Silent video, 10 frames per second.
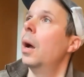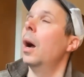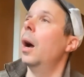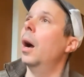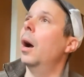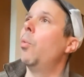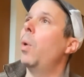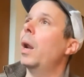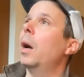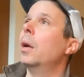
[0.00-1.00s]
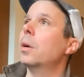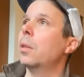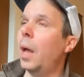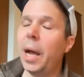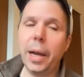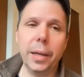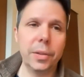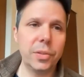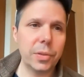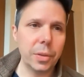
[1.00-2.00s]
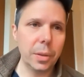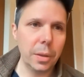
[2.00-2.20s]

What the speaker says: what underlies